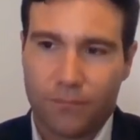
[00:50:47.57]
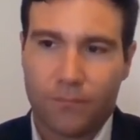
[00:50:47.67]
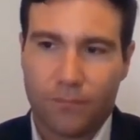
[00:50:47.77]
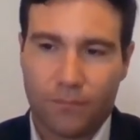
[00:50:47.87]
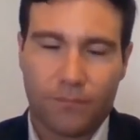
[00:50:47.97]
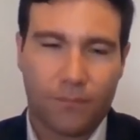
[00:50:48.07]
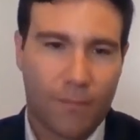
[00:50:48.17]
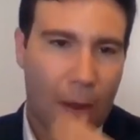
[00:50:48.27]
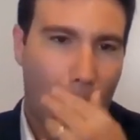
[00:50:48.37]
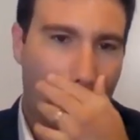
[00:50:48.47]

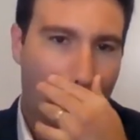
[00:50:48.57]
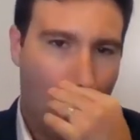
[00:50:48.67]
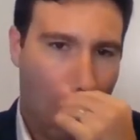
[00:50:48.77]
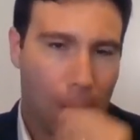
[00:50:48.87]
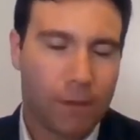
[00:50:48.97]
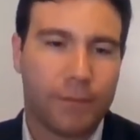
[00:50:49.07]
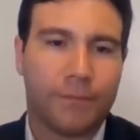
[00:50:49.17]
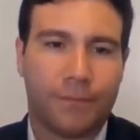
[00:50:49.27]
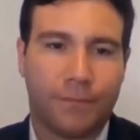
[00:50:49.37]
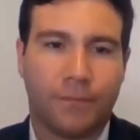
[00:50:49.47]

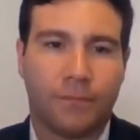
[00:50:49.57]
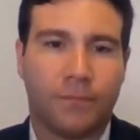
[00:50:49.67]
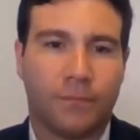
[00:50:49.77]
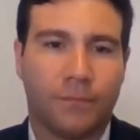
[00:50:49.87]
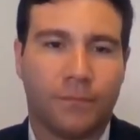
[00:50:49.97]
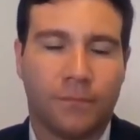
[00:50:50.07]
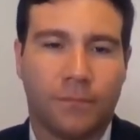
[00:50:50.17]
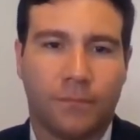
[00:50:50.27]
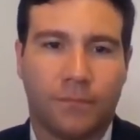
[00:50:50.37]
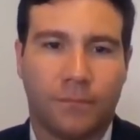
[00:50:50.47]

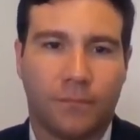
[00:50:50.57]
[no speech]